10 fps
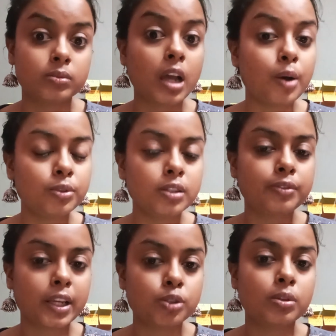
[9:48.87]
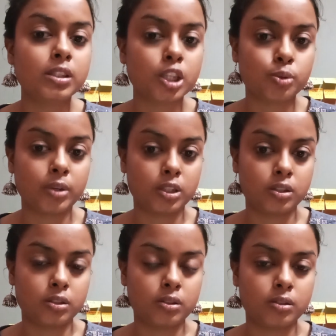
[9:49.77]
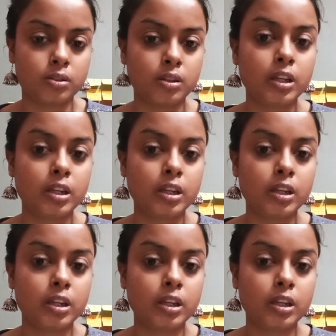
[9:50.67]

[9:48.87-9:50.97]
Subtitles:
counterfactual situations,